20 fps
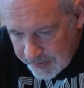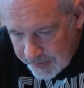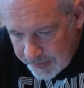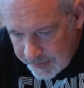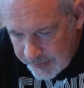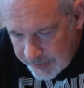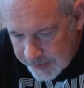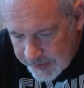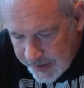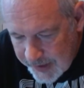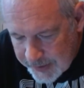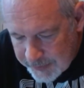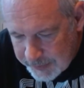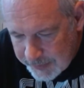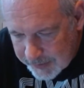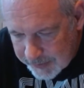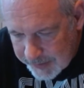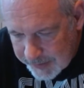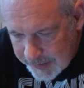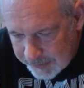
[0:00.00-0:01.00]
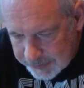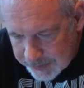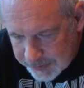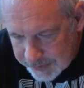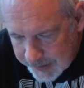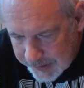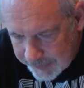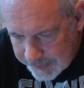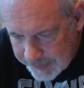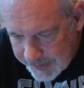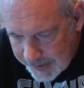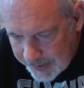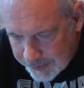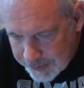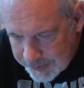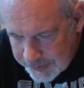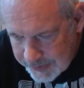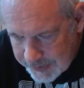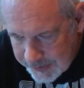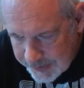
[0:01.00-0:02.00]
This guy's been around for like a
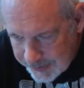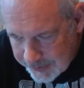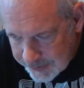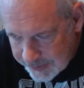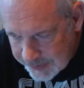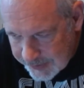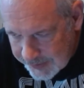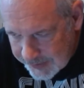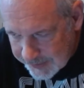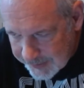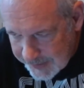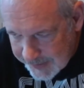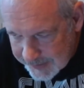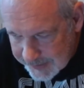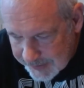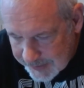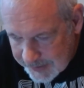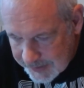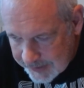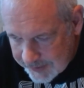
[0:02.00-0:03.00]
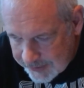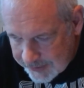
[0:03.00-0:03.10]
thousand years, and he lacks any